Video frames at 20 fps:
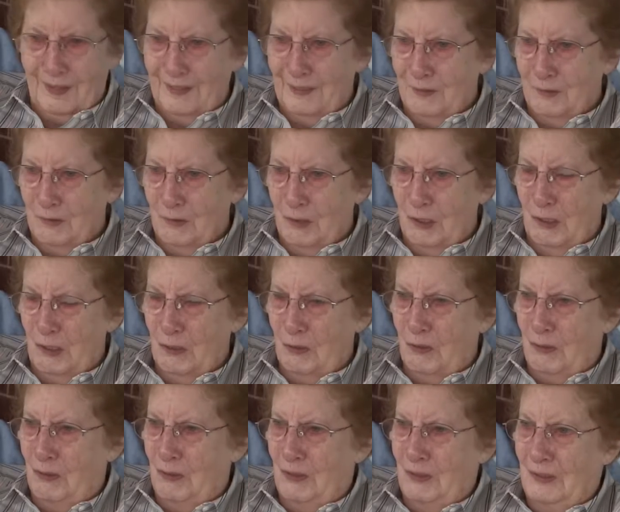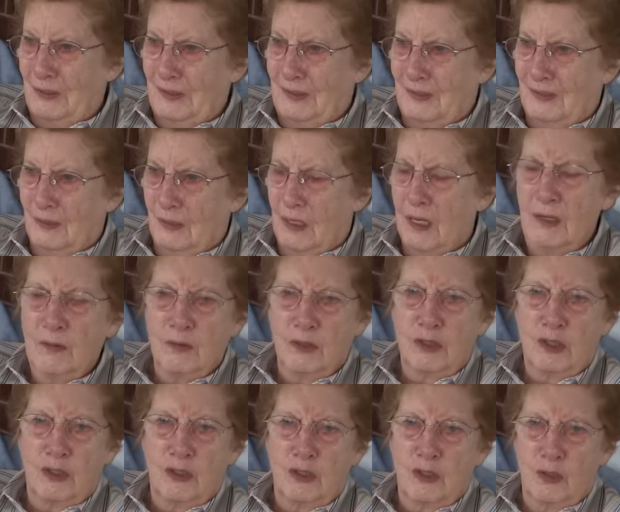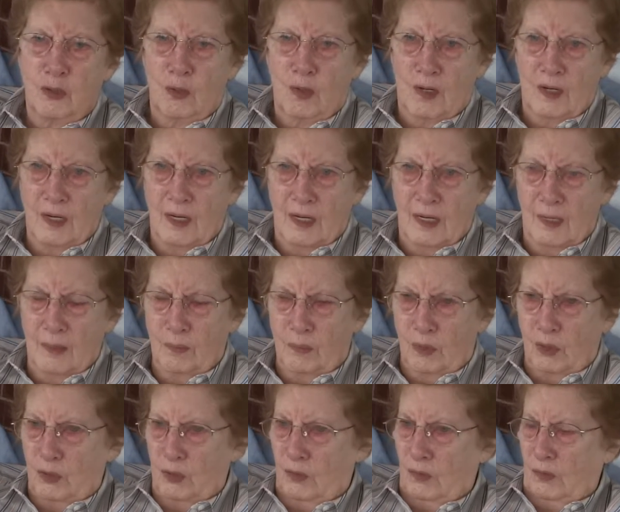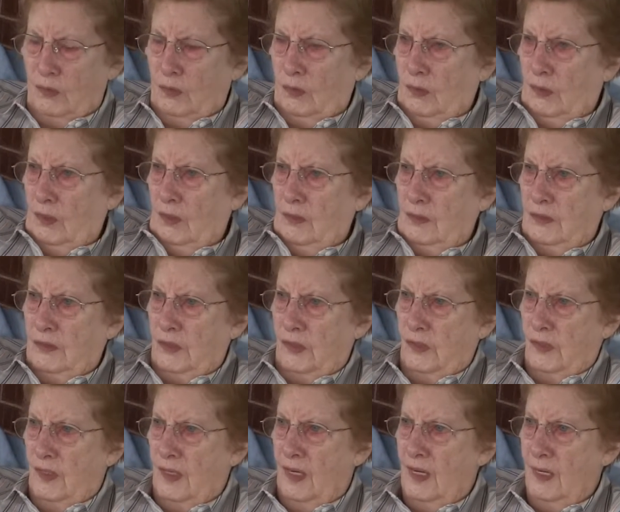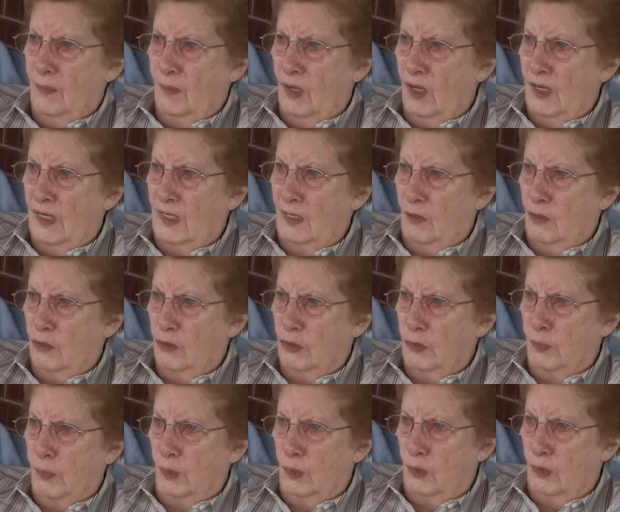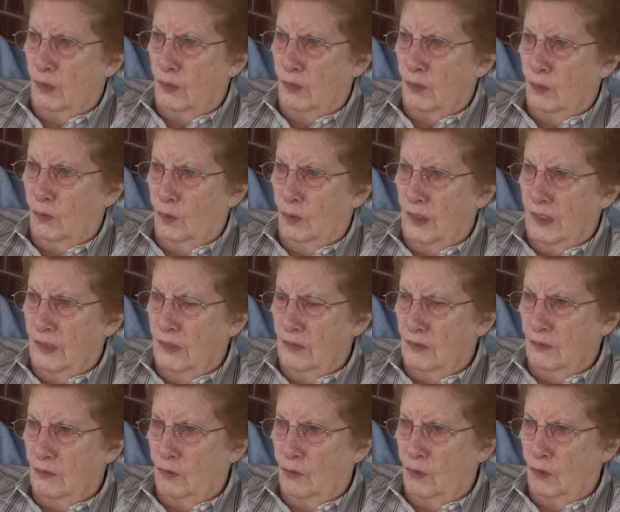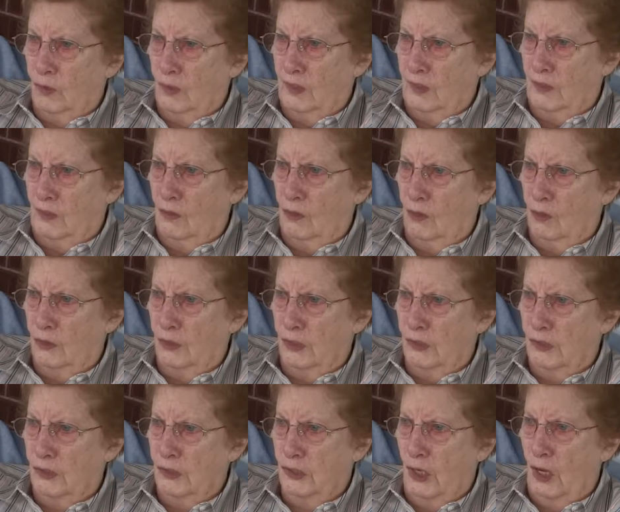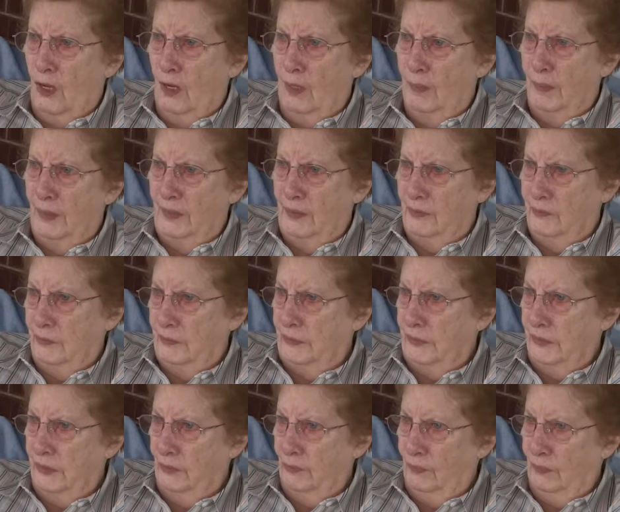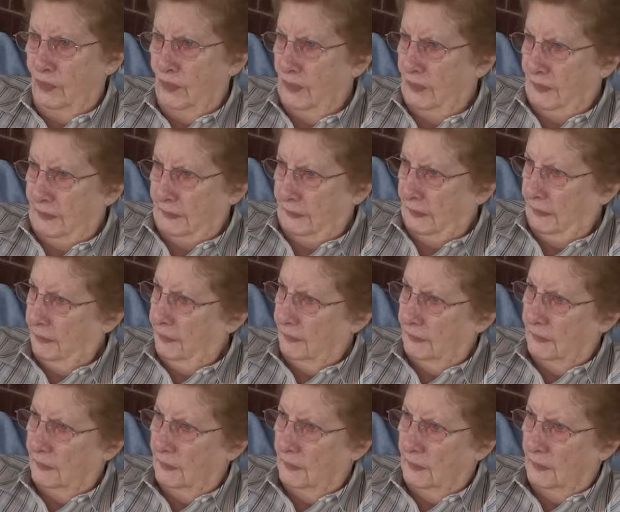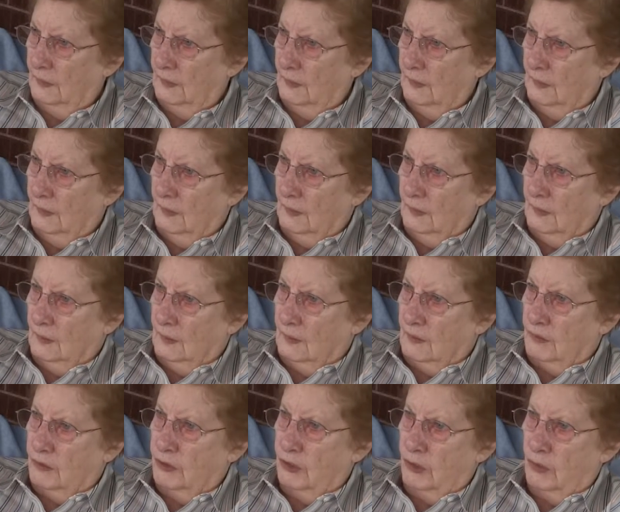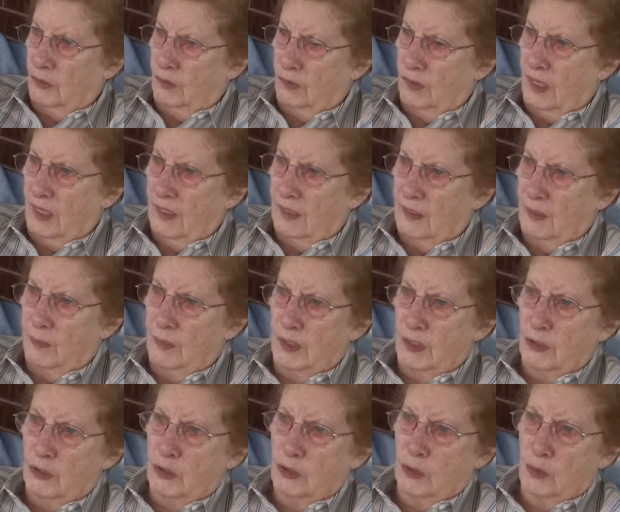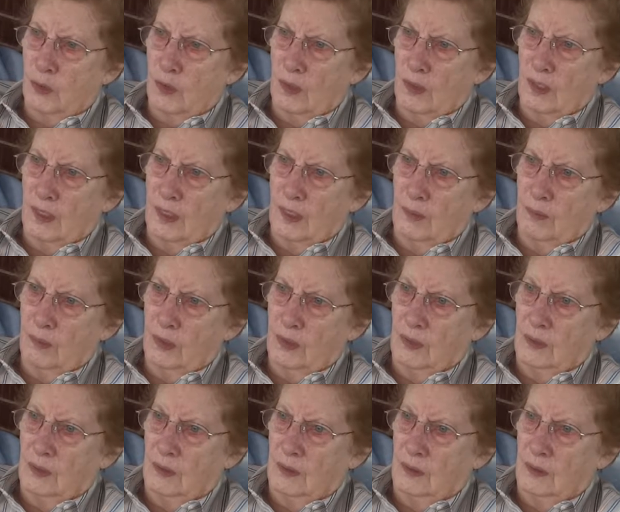I don't know. It was a short name, because a name like Hershberger, we didn't want to call you Solomon or something like that. So it had to be a short name.